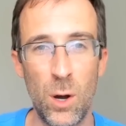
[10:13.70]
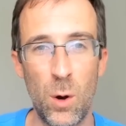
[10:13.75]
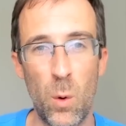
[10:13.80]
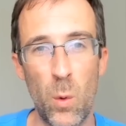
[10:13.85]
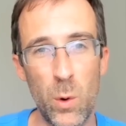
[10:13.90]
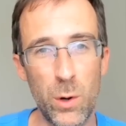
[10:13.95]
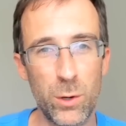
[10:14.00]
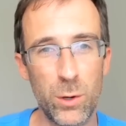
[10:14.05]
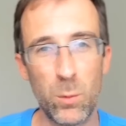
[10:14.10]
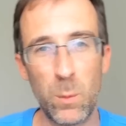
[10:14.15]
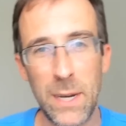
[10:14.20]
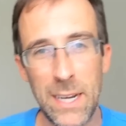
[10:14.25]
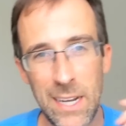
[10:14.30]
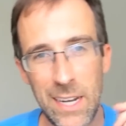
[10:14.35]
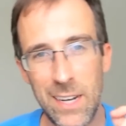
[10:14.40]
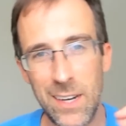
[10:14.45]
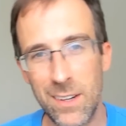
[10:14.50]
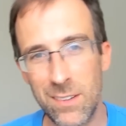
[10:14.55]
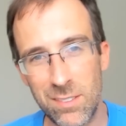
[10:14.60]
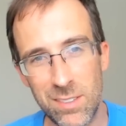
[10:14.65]
Or do we
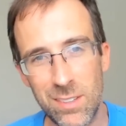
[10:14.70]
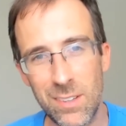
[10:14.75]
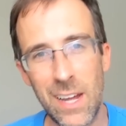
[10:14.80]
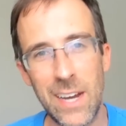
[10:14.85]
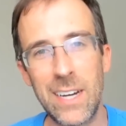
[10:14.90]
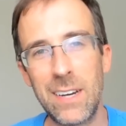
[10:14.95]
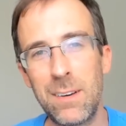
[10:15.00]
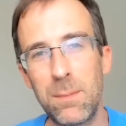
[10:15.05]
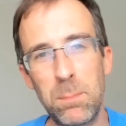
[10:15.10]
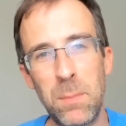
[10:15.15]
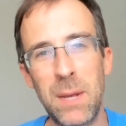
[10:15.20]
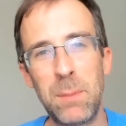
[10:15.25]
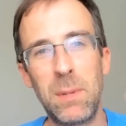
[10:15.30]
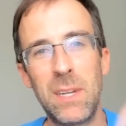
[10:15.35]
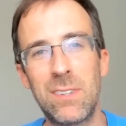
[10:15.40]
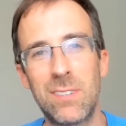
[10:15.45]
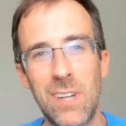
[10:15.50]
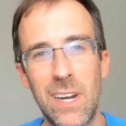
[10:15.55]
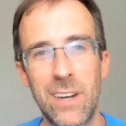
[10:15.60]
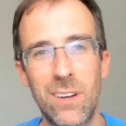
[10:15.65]
need a slight, maybe
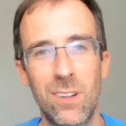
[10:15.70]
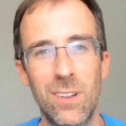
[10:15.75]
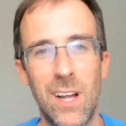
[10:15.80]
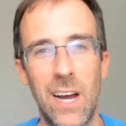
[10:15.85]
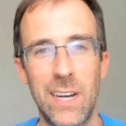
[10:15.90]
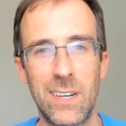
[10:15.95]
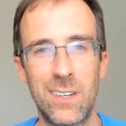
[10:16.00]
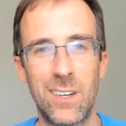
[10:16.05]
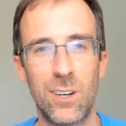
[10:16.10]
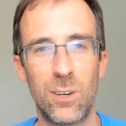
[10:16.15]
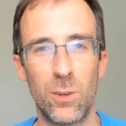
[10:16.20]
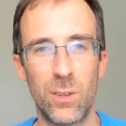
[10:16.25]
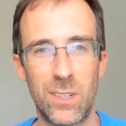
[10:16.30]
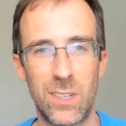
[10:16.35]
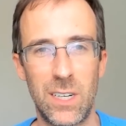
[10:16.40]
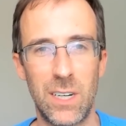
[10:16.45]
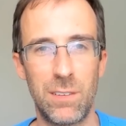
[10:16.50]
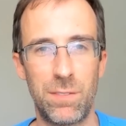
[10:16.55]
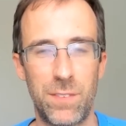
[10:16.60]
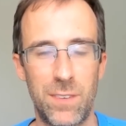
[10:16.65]
psychological
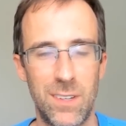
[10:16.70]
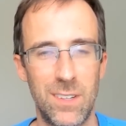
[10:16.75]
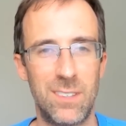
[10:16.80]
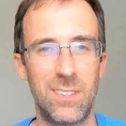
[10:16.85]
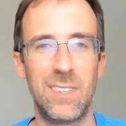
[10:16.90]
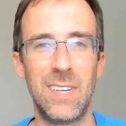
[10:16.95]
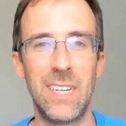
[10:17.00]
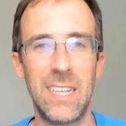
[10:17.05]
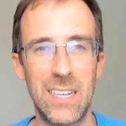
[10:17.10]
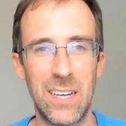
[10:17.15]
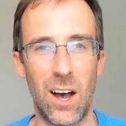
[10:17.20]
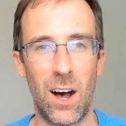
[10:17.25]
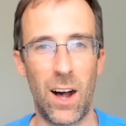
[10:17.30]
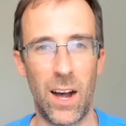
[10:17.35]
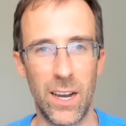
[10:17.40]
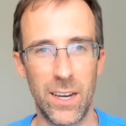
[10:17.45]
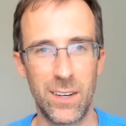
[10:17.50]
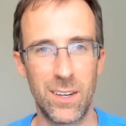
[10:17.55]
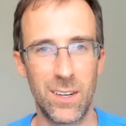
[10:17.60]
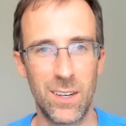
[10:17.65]
shift to see
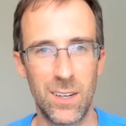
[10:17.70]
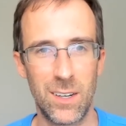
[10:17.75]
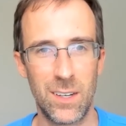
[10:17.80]
God?